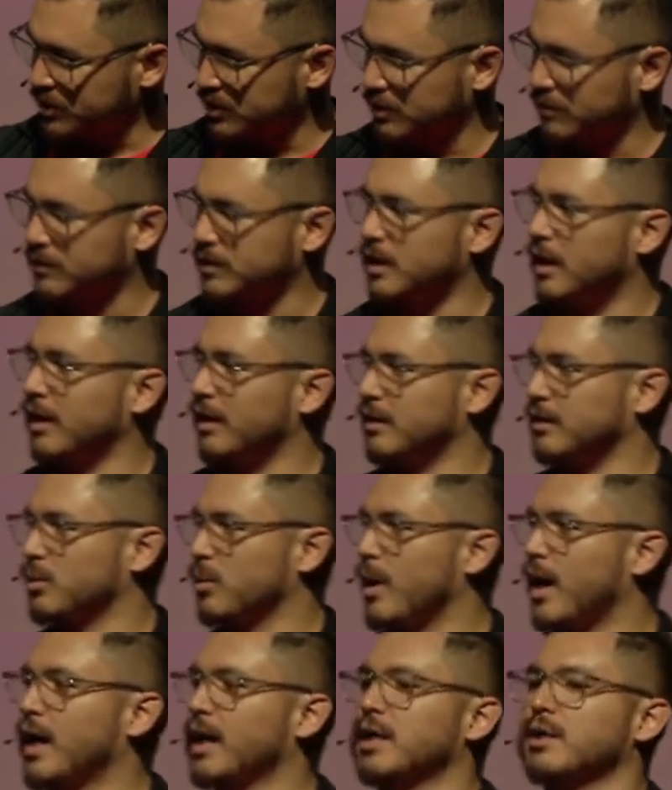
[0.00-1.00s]
silver dollar
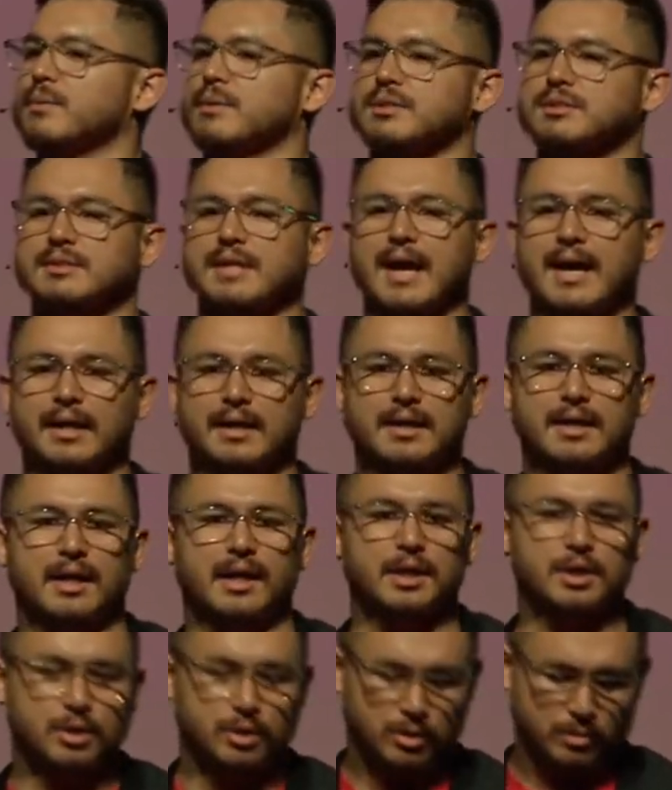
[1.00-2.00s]
while you were stacking
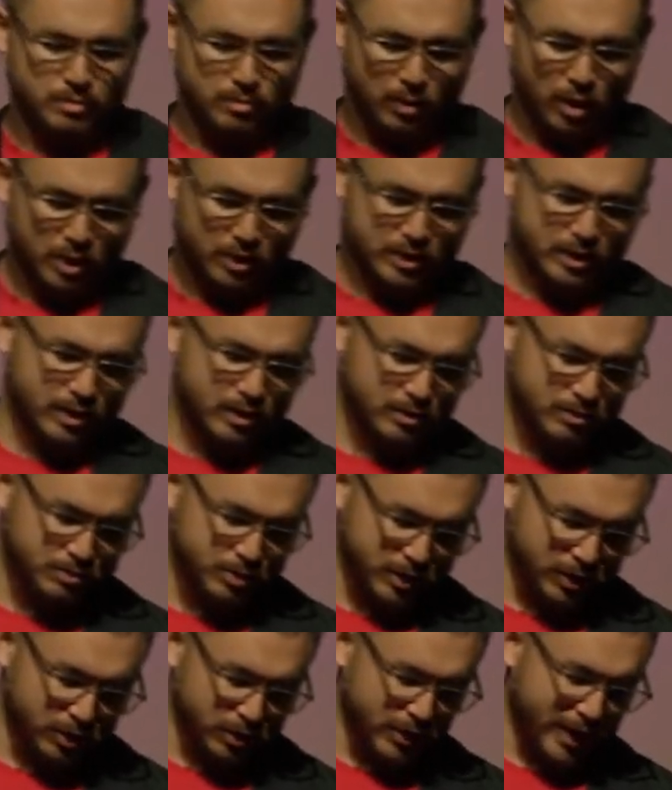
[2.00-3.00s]
and you marked it,
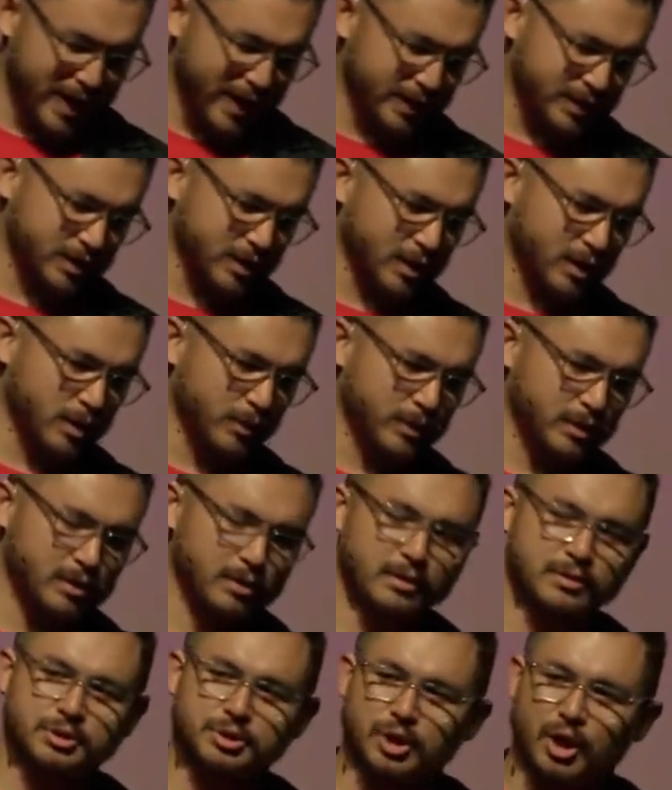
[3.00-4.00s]
put a little X on it with
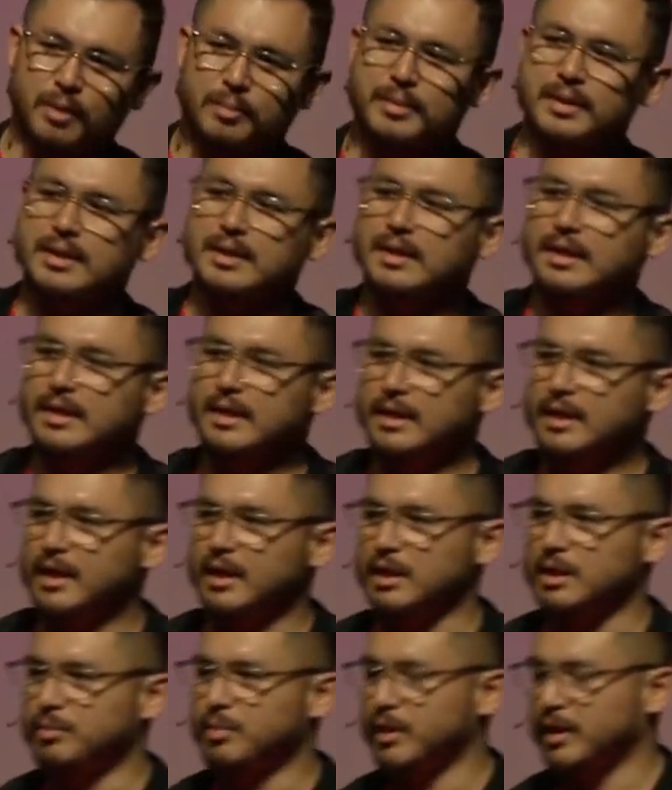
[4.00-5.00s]
a Sharpie,
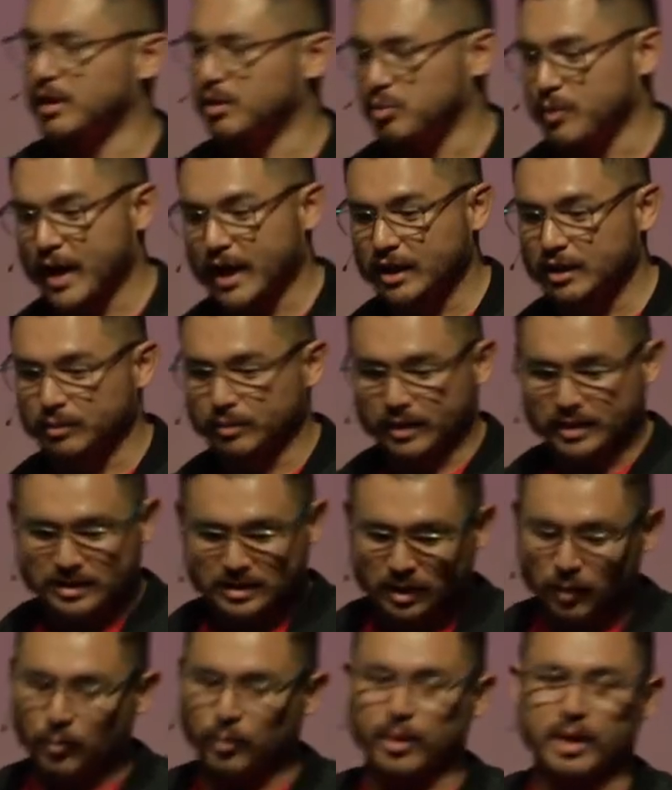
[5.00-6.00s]
and you put it randomly
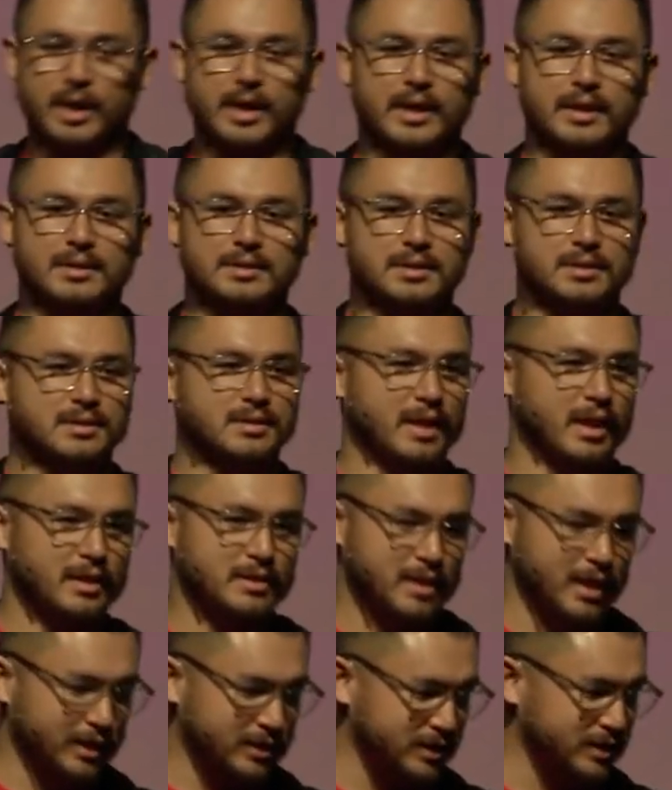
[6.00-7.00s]
somewhere in the state
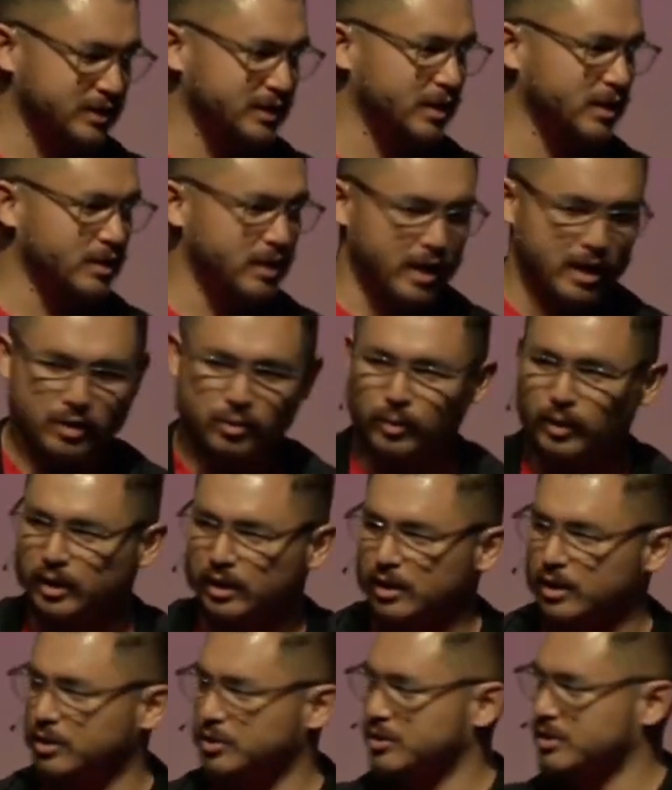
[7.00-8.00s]
of Texas in one
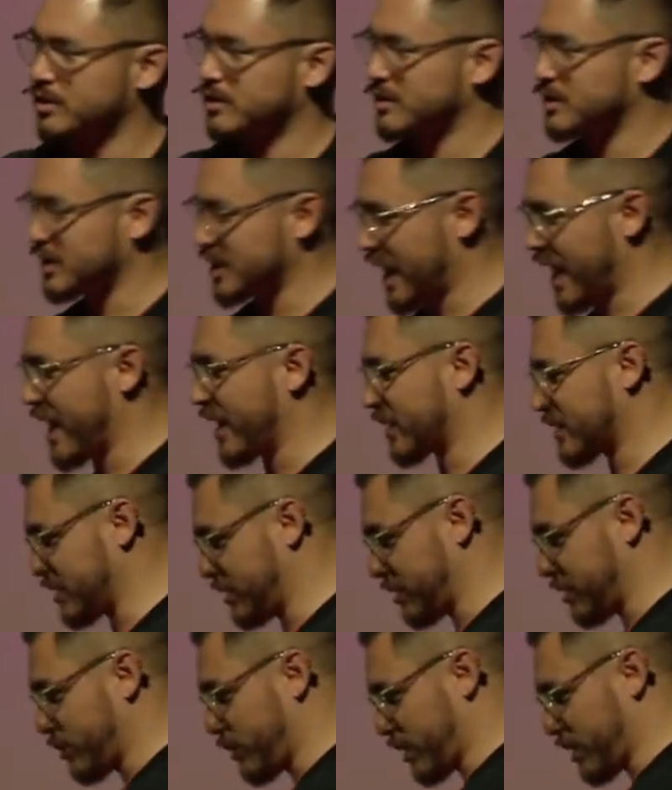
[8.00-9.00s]
of those
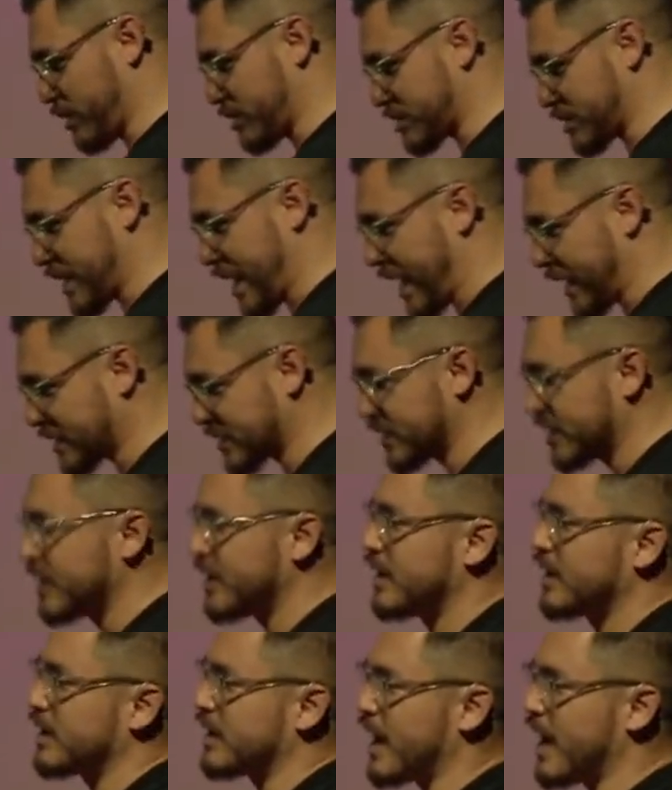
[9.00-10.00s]
stacks,
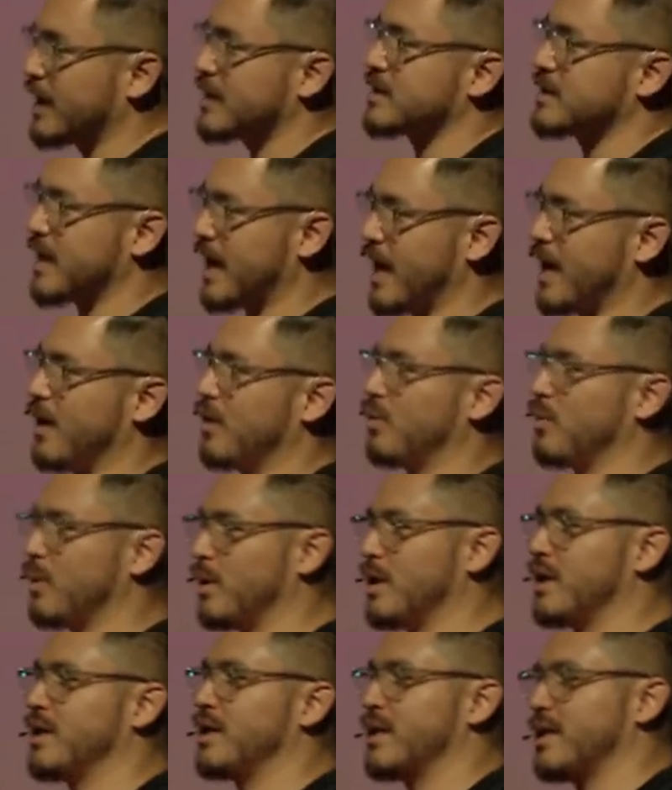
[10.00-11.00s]
That's now
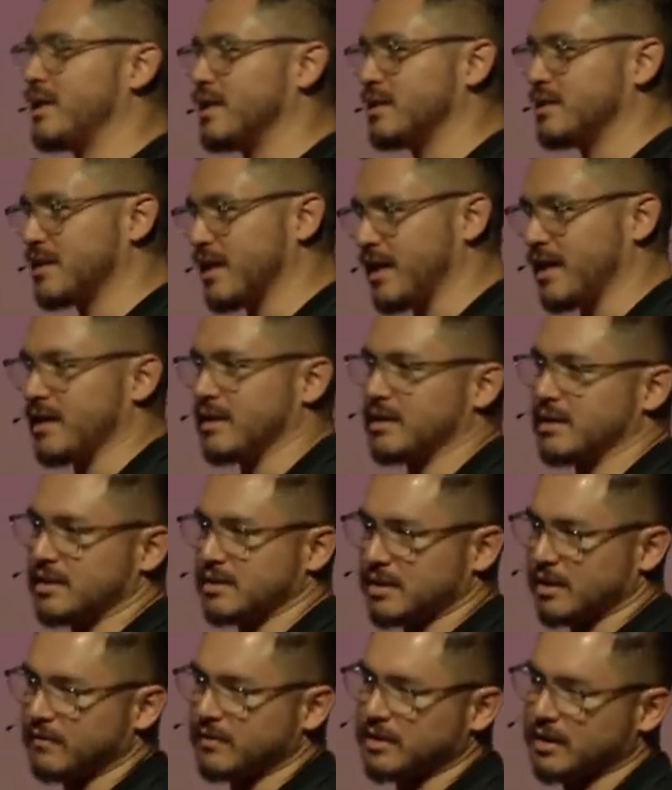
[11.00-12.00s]
1 in 10 to the
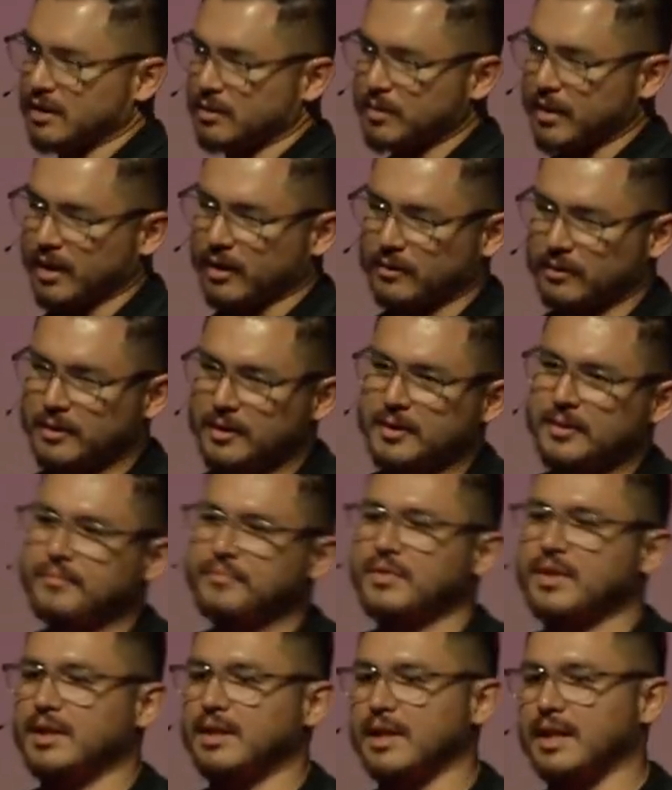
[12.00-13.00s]
17th power.
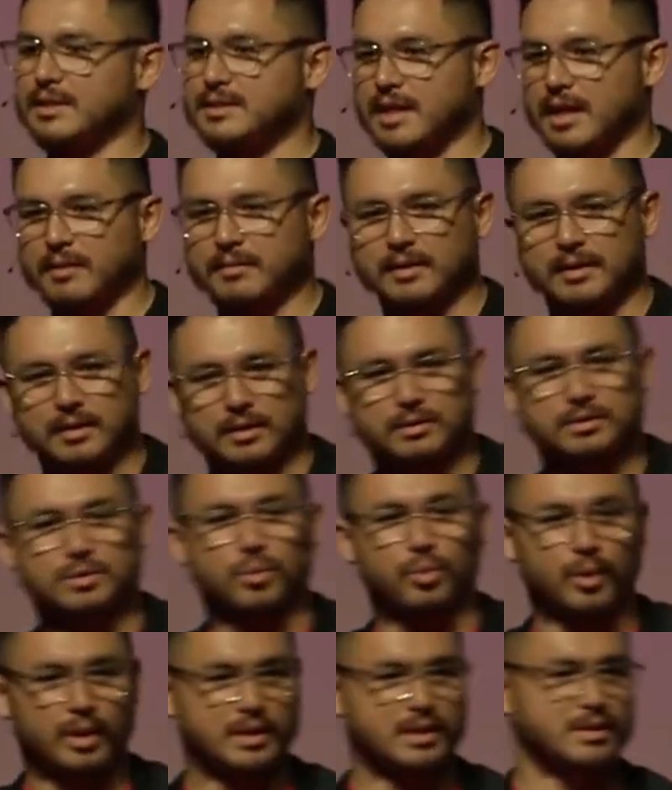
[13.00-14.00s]
That's how, the
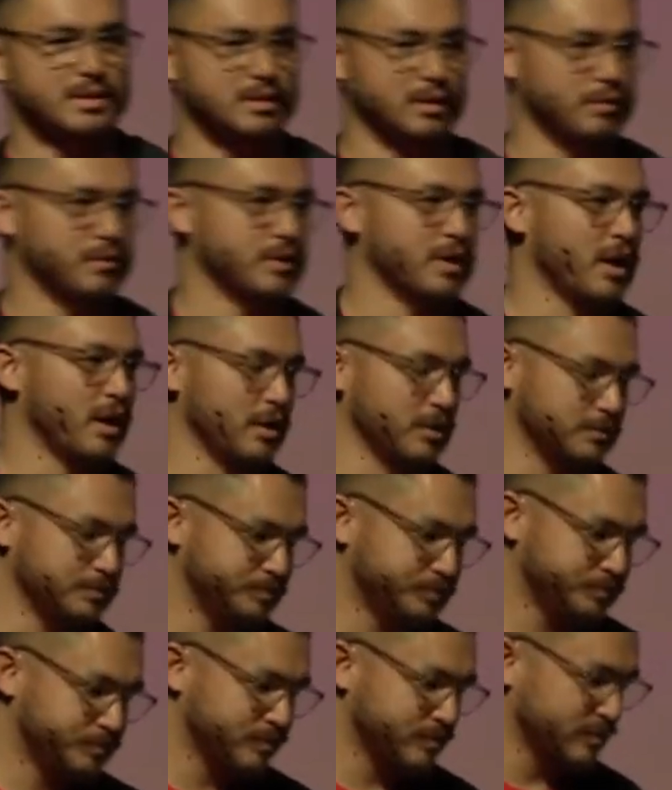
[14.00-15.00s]
one silver dollar.
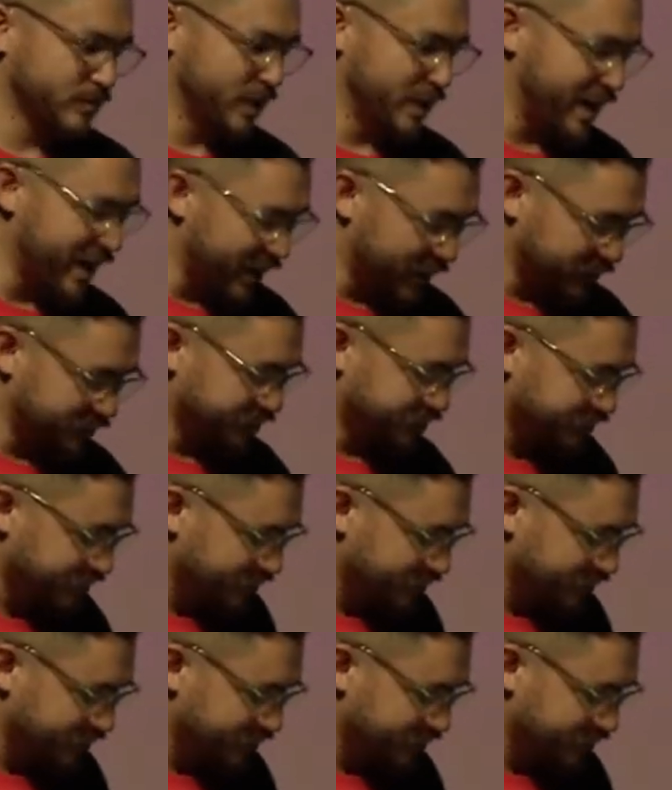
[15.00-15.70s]
Now,